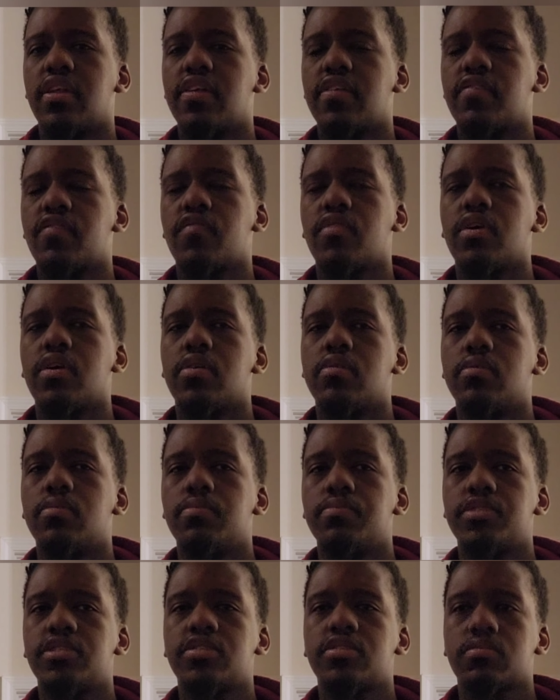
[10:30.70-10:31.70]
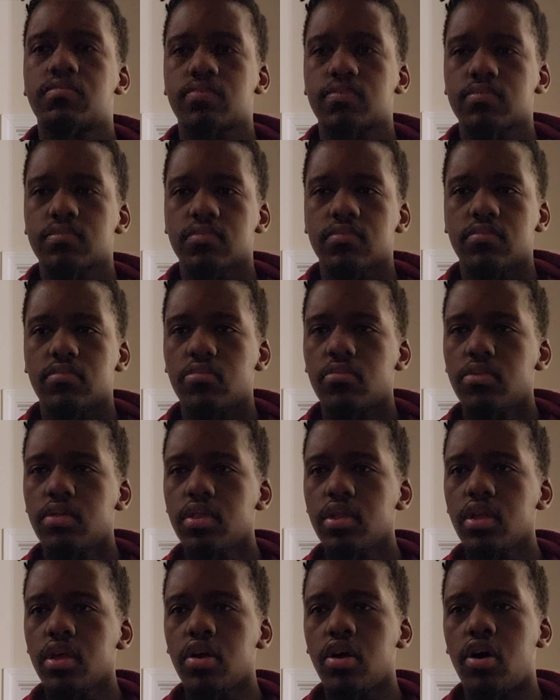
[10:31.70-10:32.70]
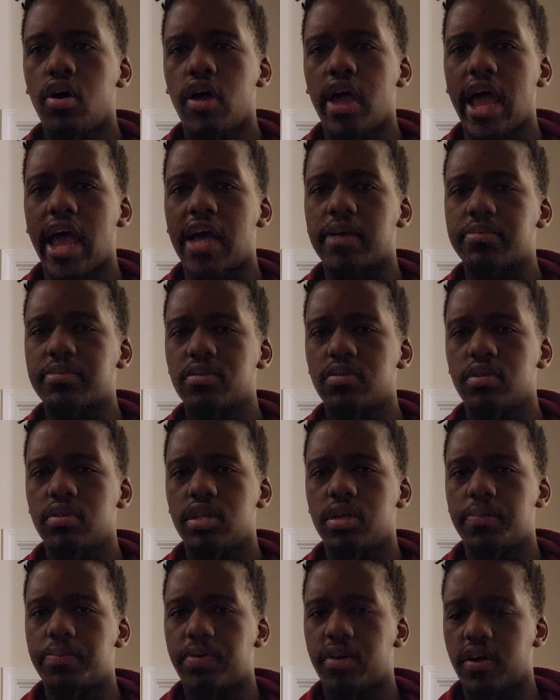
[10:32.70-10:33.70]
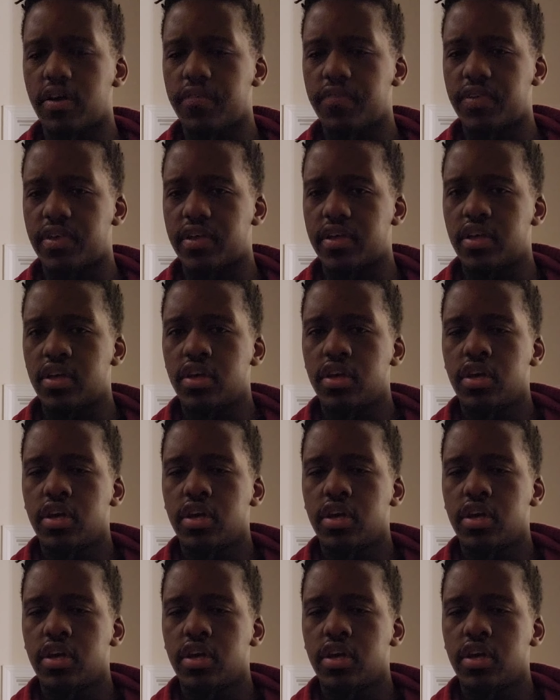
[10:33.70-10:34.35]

his films are absolutely perfect.